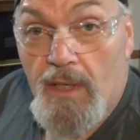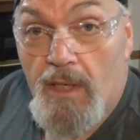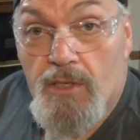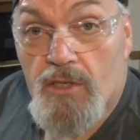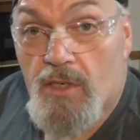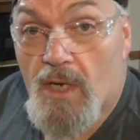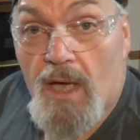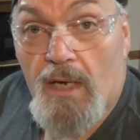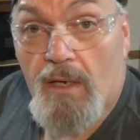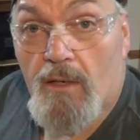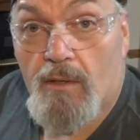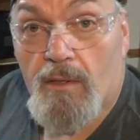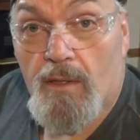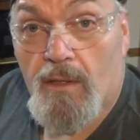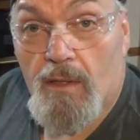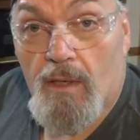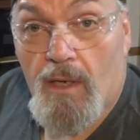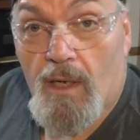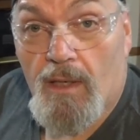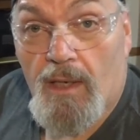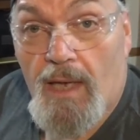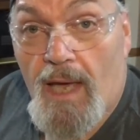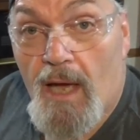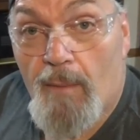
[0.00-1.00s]
is not going to
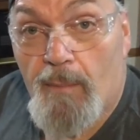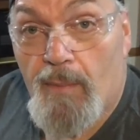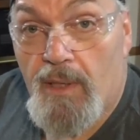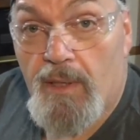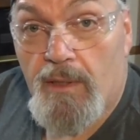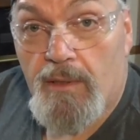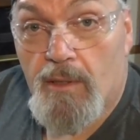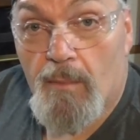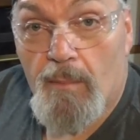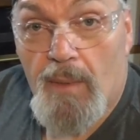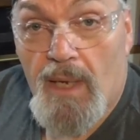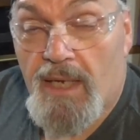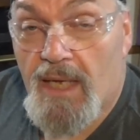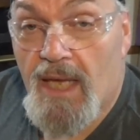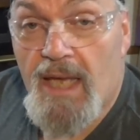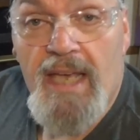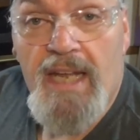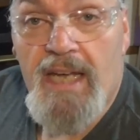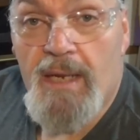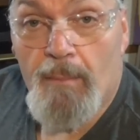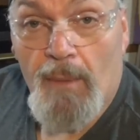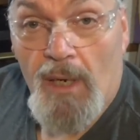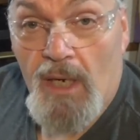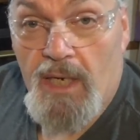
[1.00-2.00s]
allow me to make
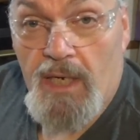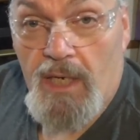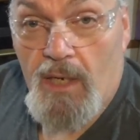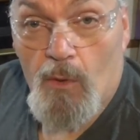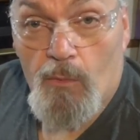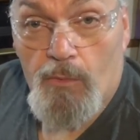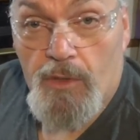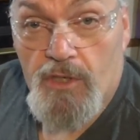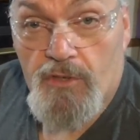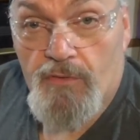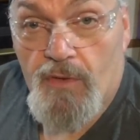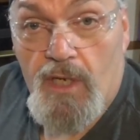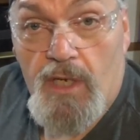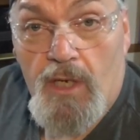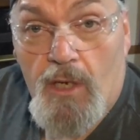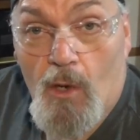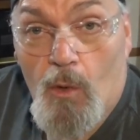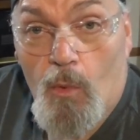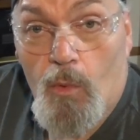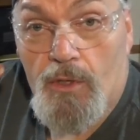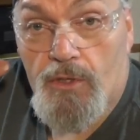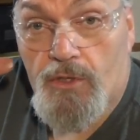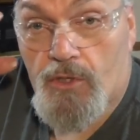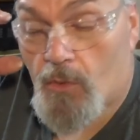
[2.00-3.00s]
any money on this video
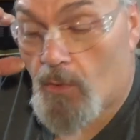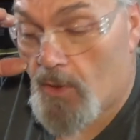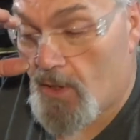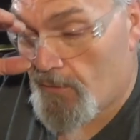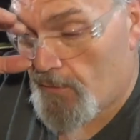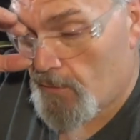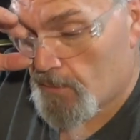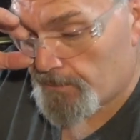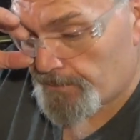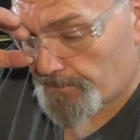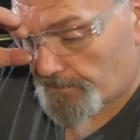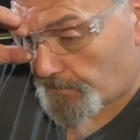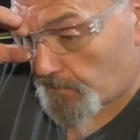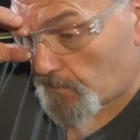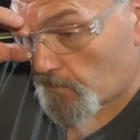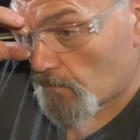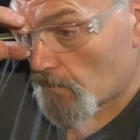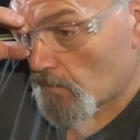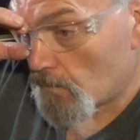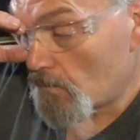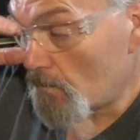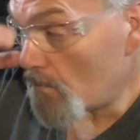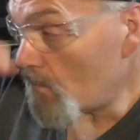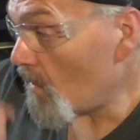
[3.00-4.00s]
whatsoever
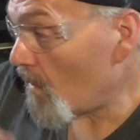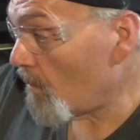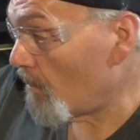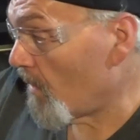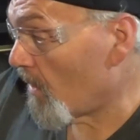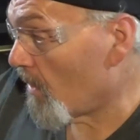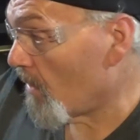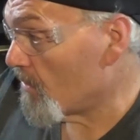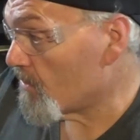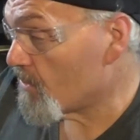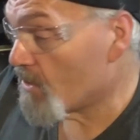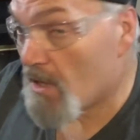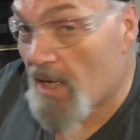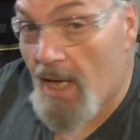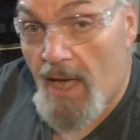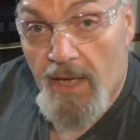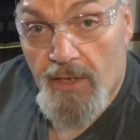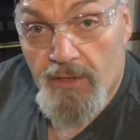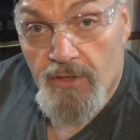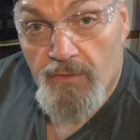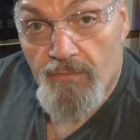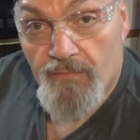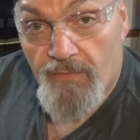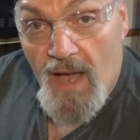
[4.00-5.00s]
because it
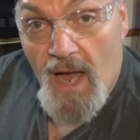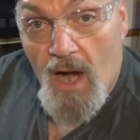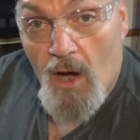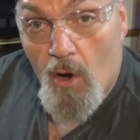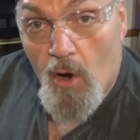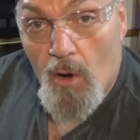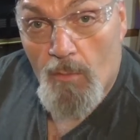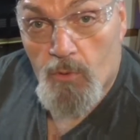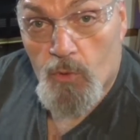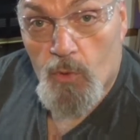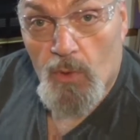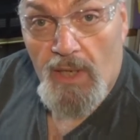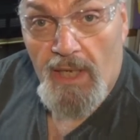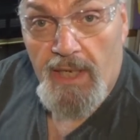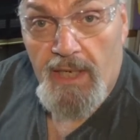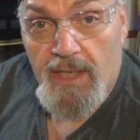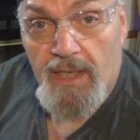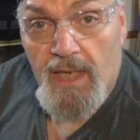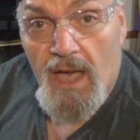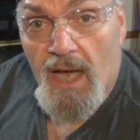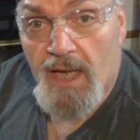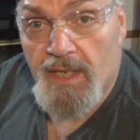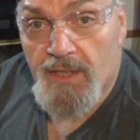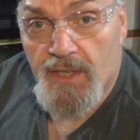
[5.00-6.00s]
has firearms
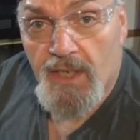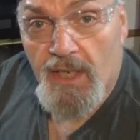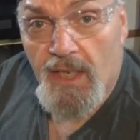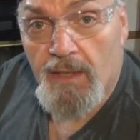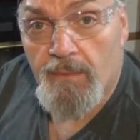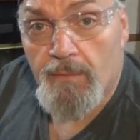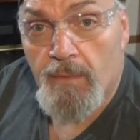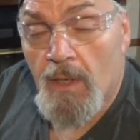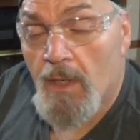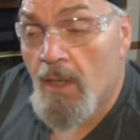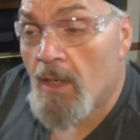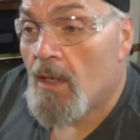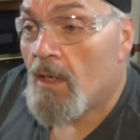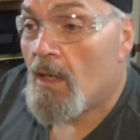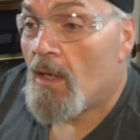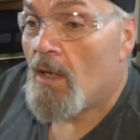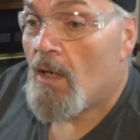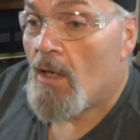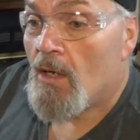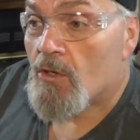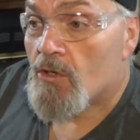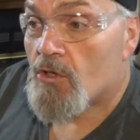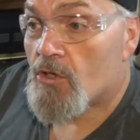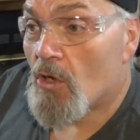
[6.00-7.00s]
related content.
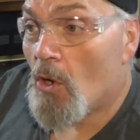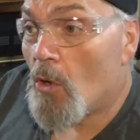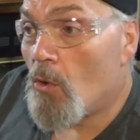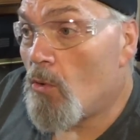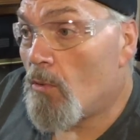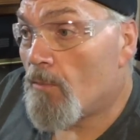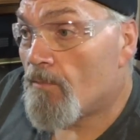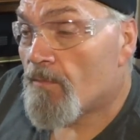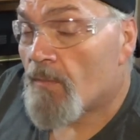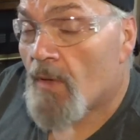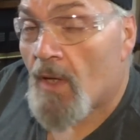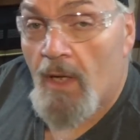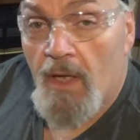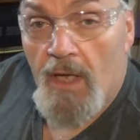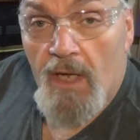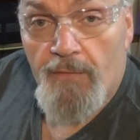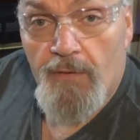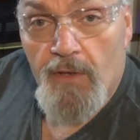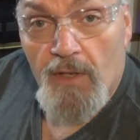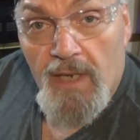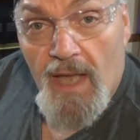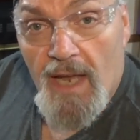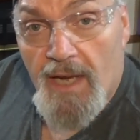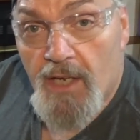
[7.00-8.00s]
So
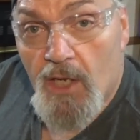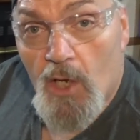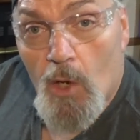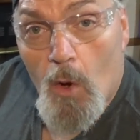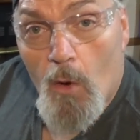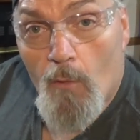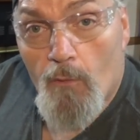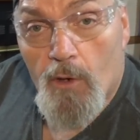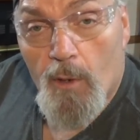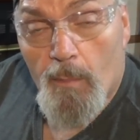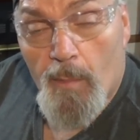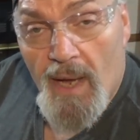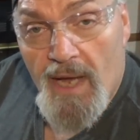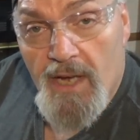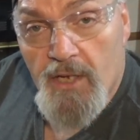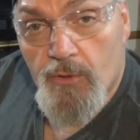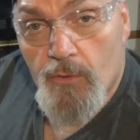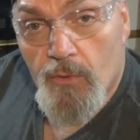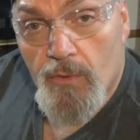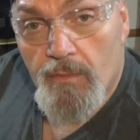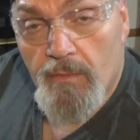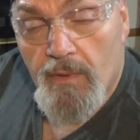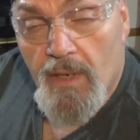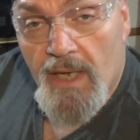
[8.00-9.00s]
if you'd like to go over to
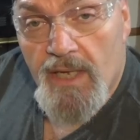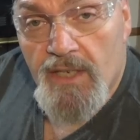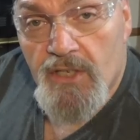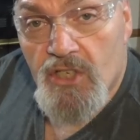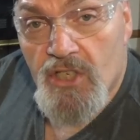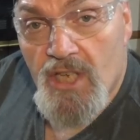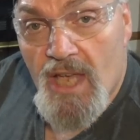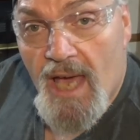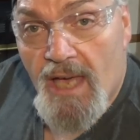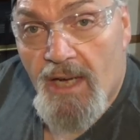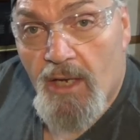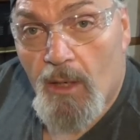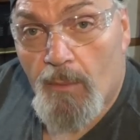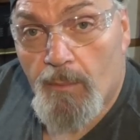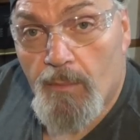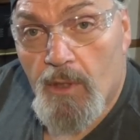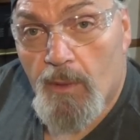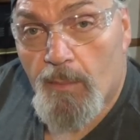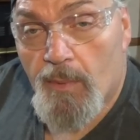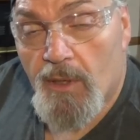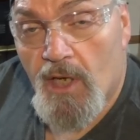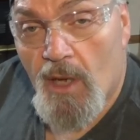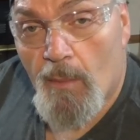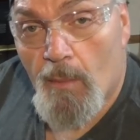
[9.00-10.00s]
Patreon and sign up
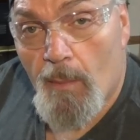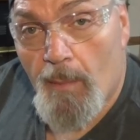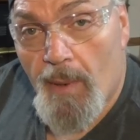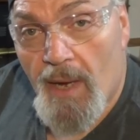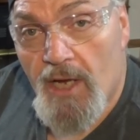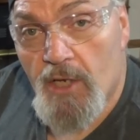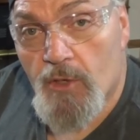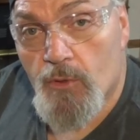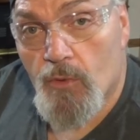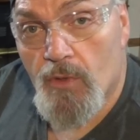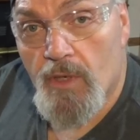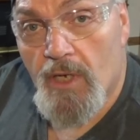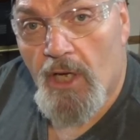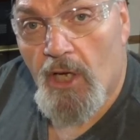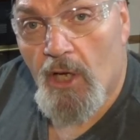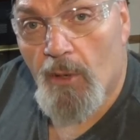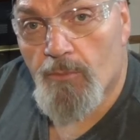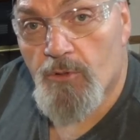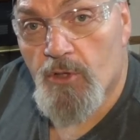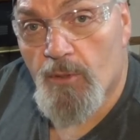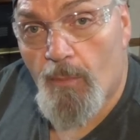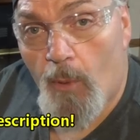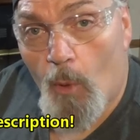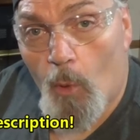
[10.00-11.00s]
to become a patron to
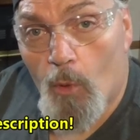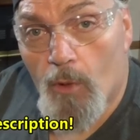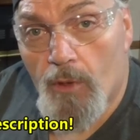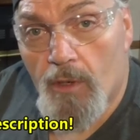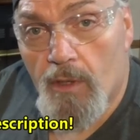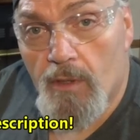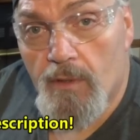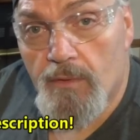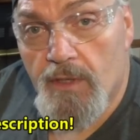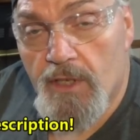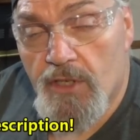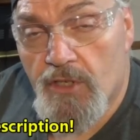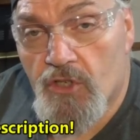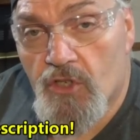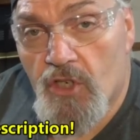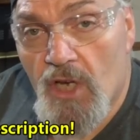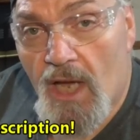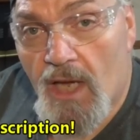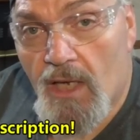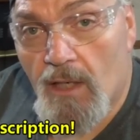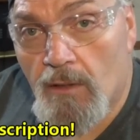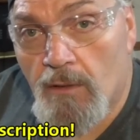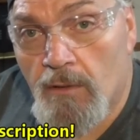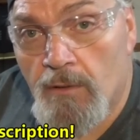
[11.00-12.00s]
help support this
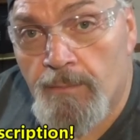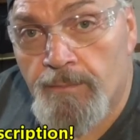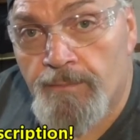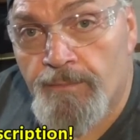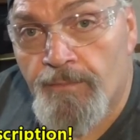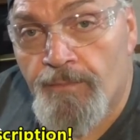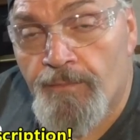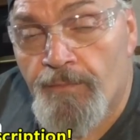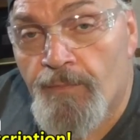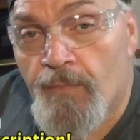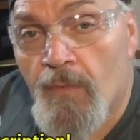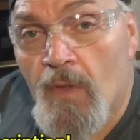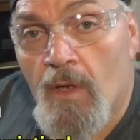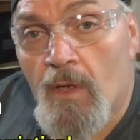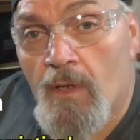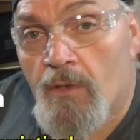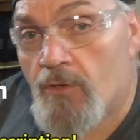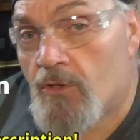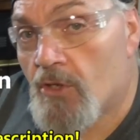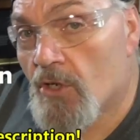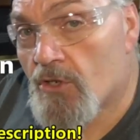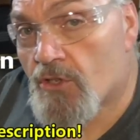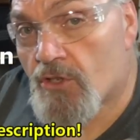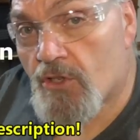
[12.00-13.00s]
channel,
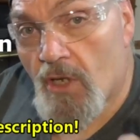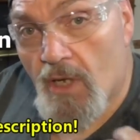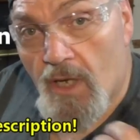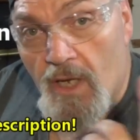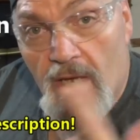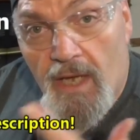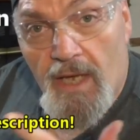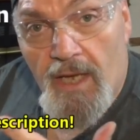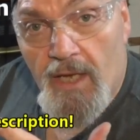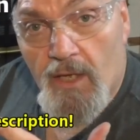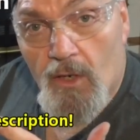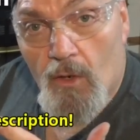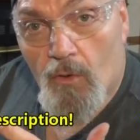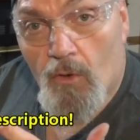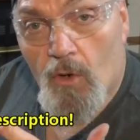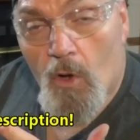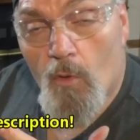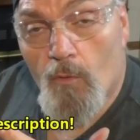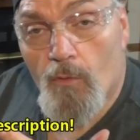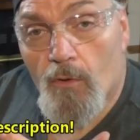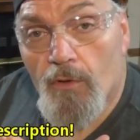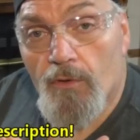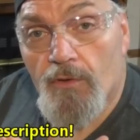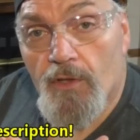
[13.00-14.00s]
just head on
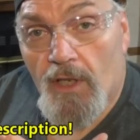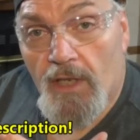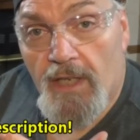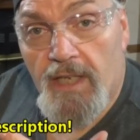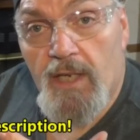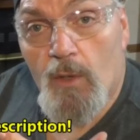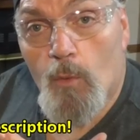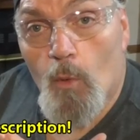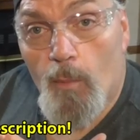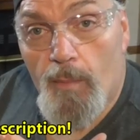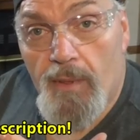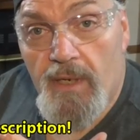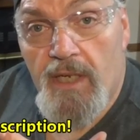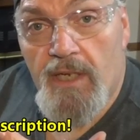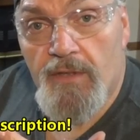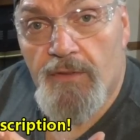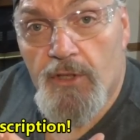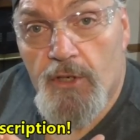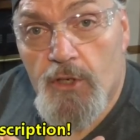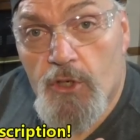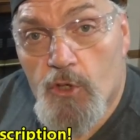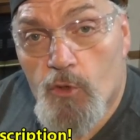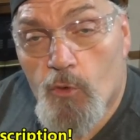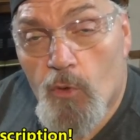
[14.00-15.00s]
over. The link will be in
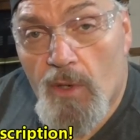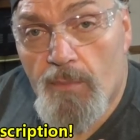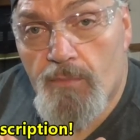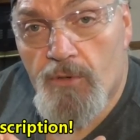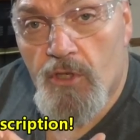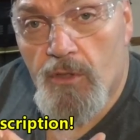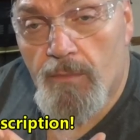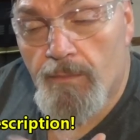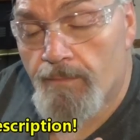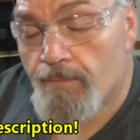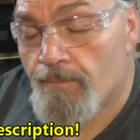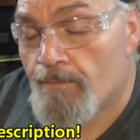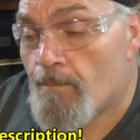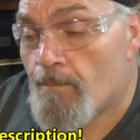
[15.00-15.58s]
the description